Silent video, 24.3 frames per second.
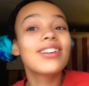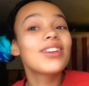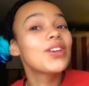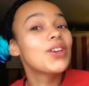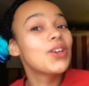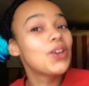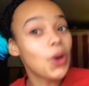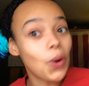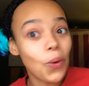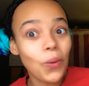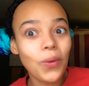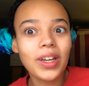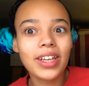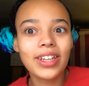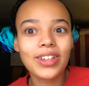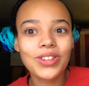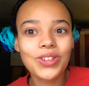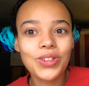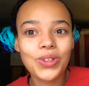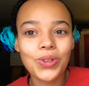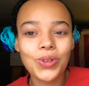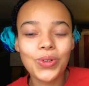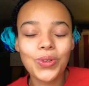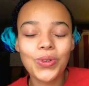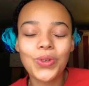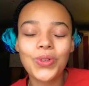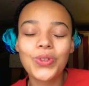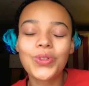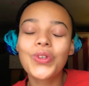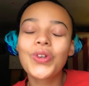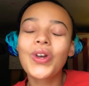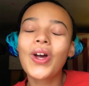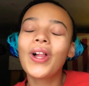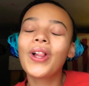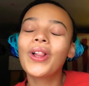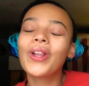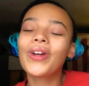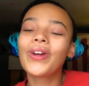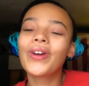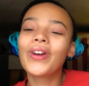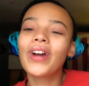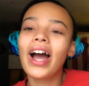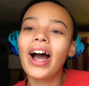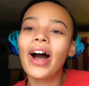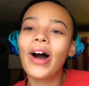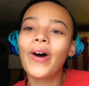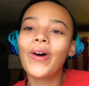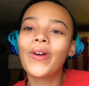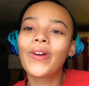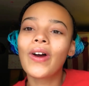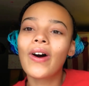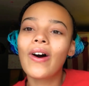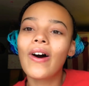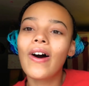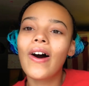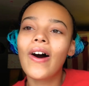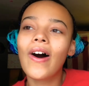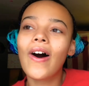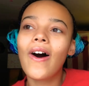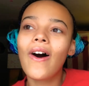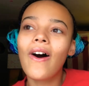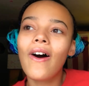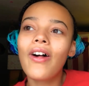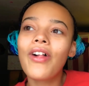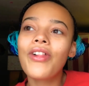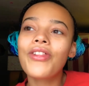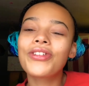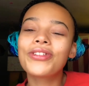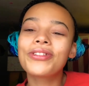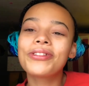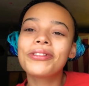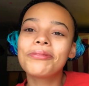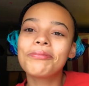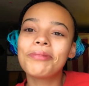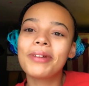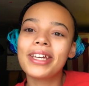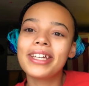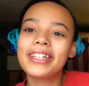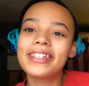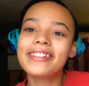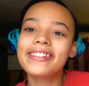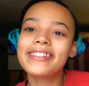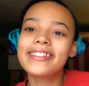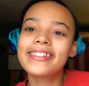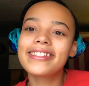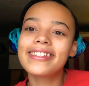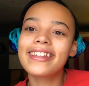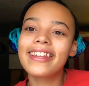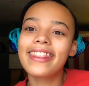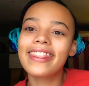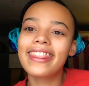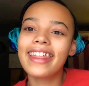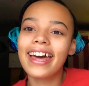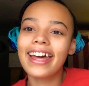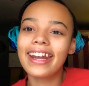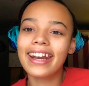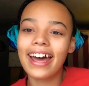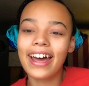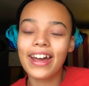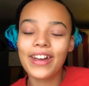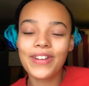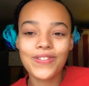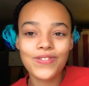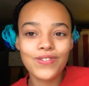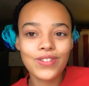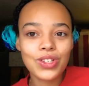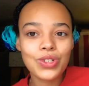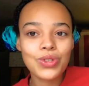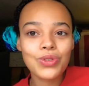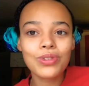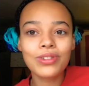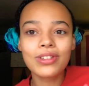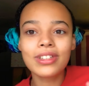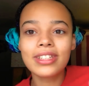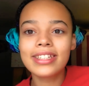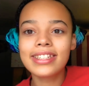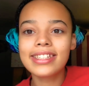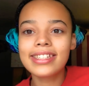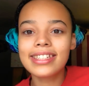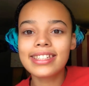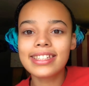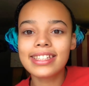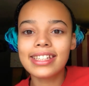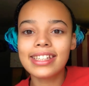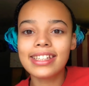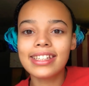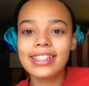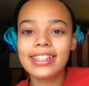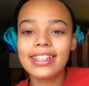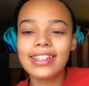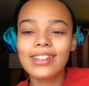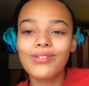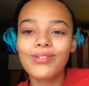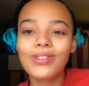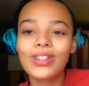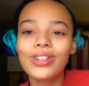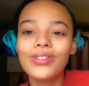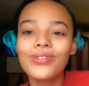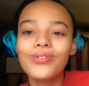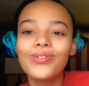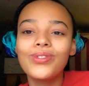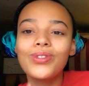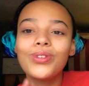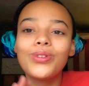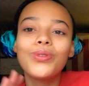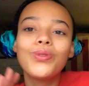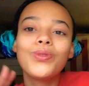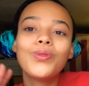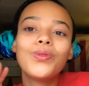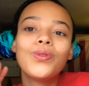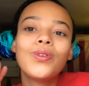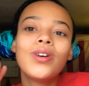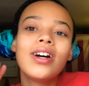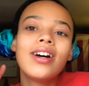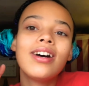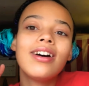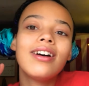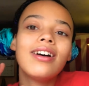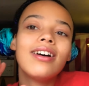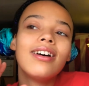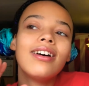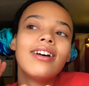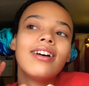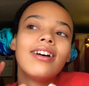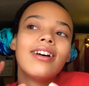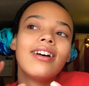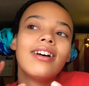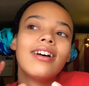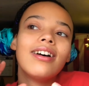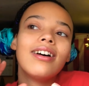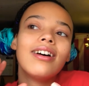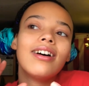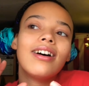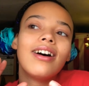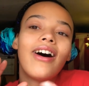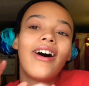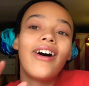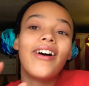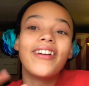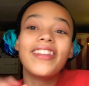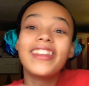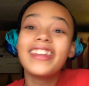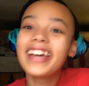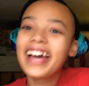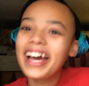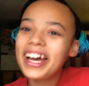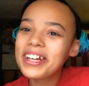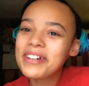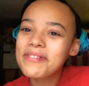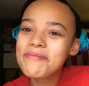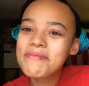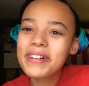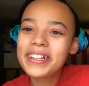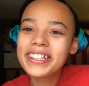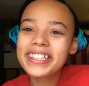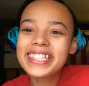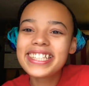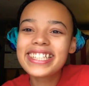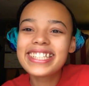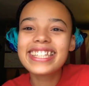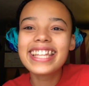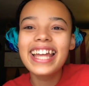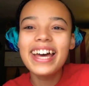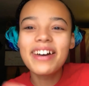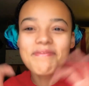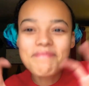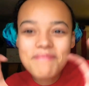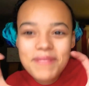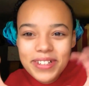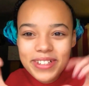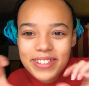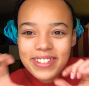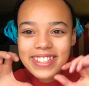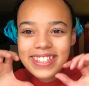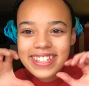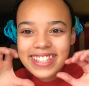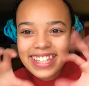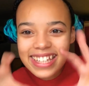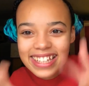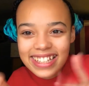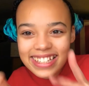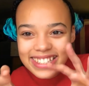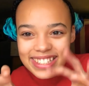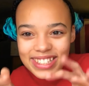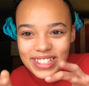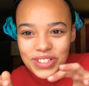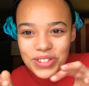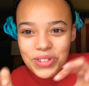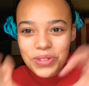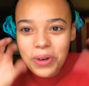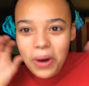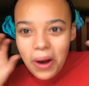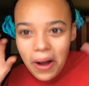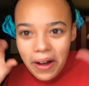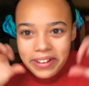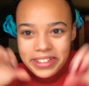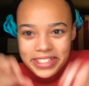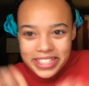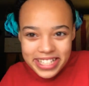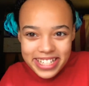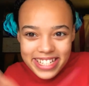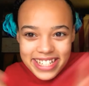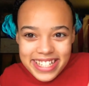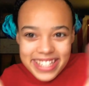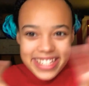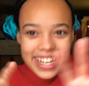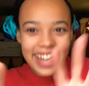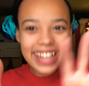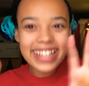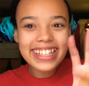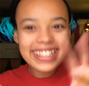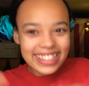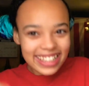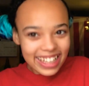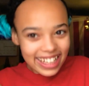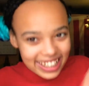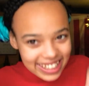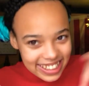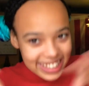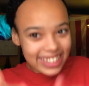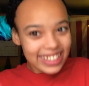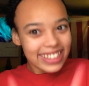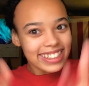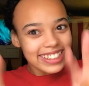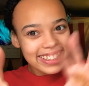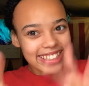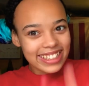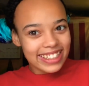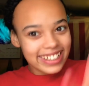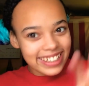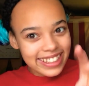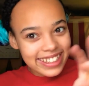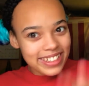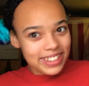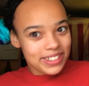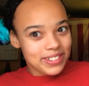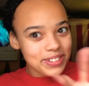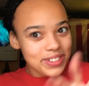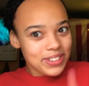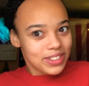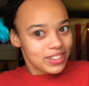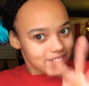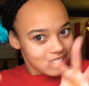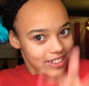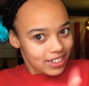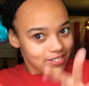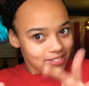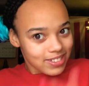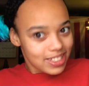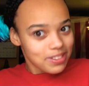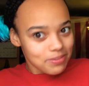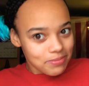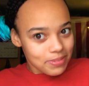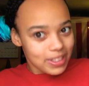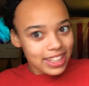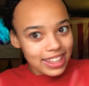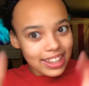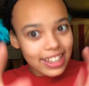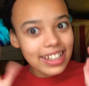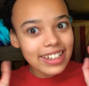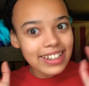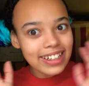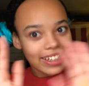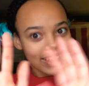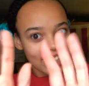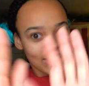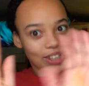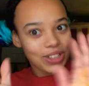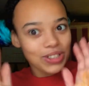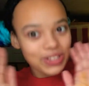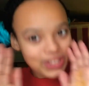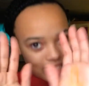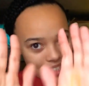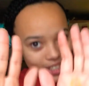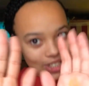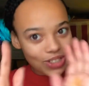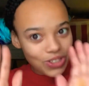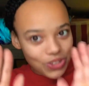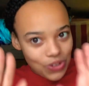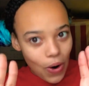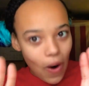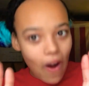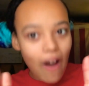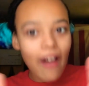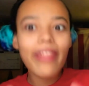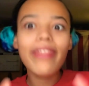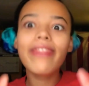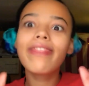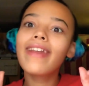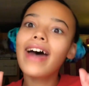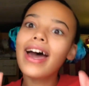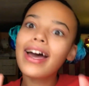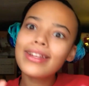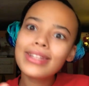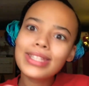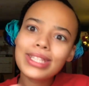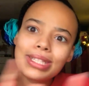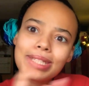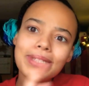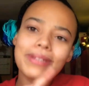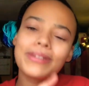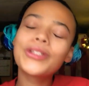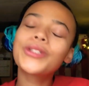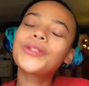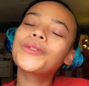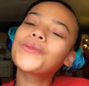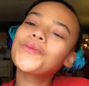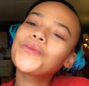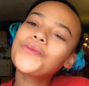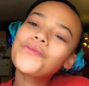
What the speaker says: going to clear out all the space that I visually see. Even if you are the kind of person that puts things in drawers and just kind of like shoves them in there and closes the drawer, that's,